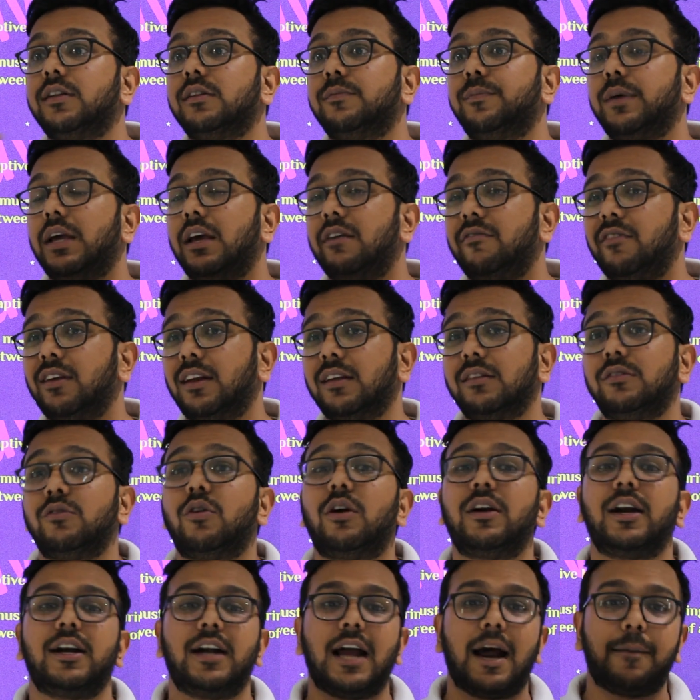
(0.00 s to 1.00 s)
His behavior is
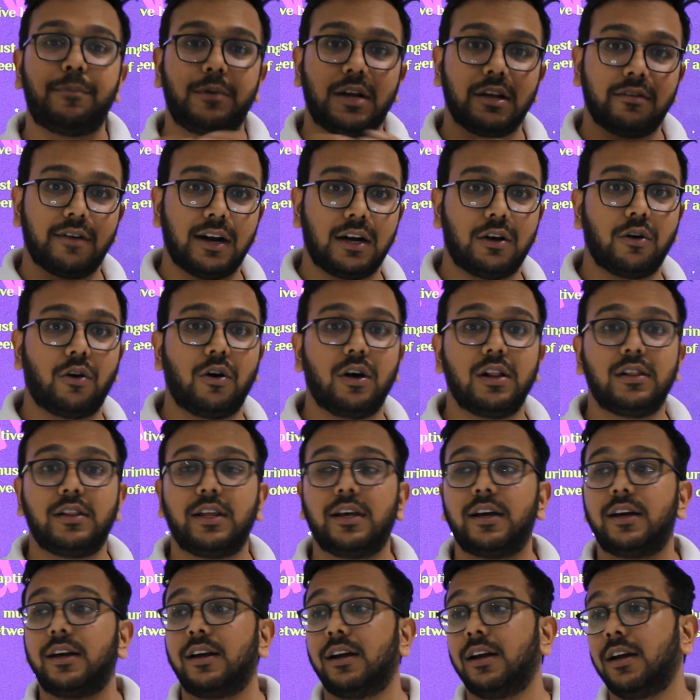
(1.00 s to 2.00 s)
not adaptive at all.
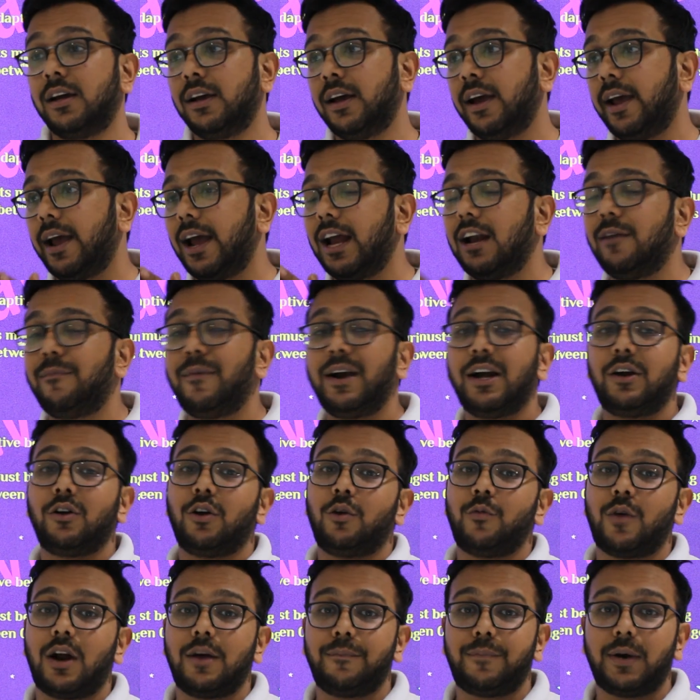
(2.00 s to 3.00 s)
They are hell-bent
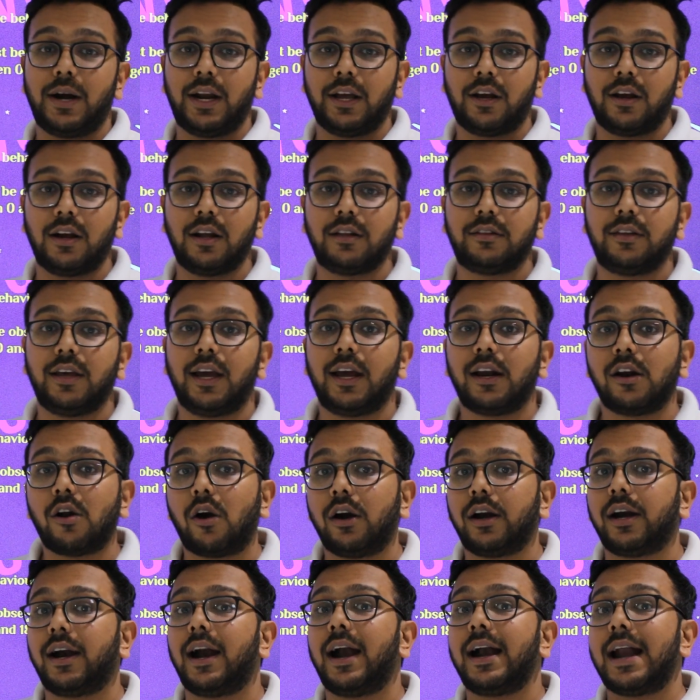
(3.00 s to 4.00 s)
on one particular thing,
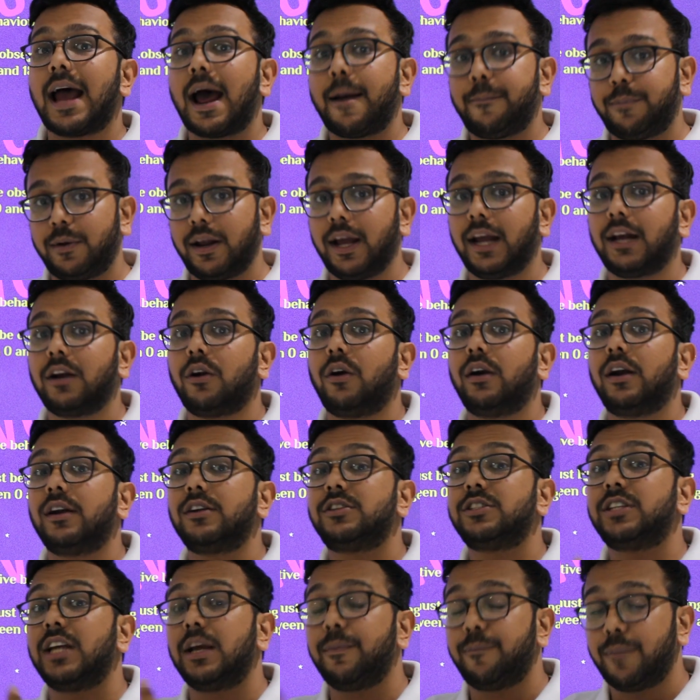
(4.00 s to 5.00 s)
not adapting, not
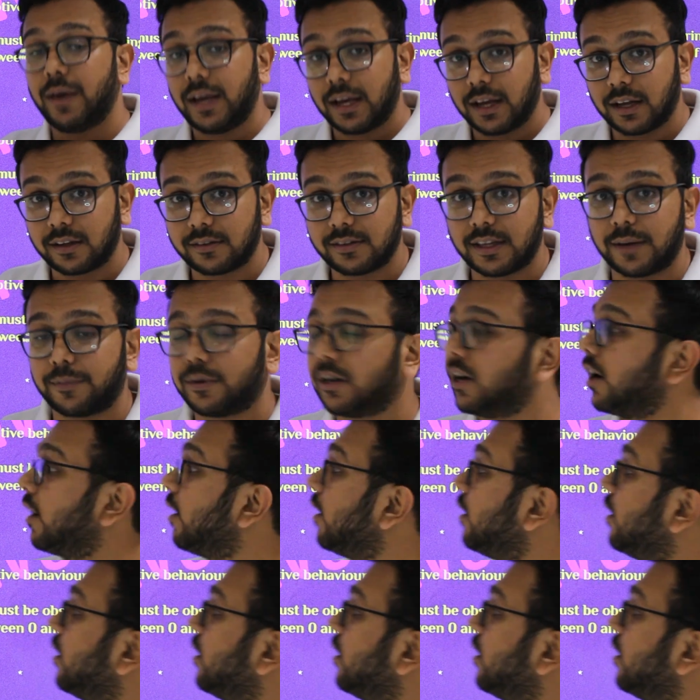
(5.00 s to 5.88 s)
shaping, etc.